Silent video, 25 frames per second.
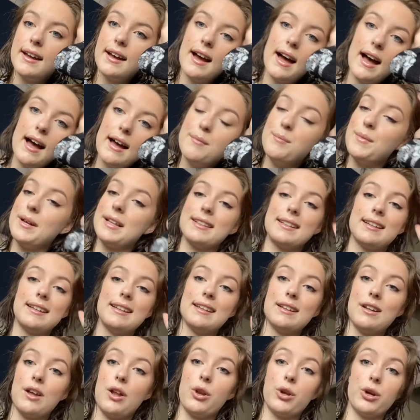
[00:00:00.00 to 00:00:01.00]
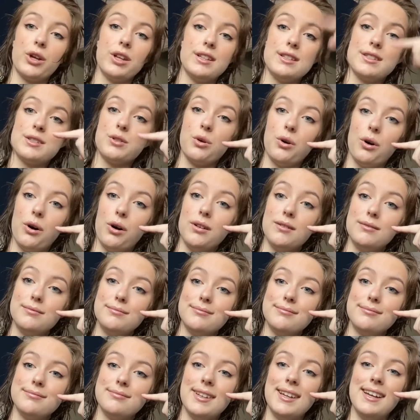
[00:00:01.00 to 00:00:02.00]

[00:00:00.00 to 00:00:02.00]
my skin not looking as hot. But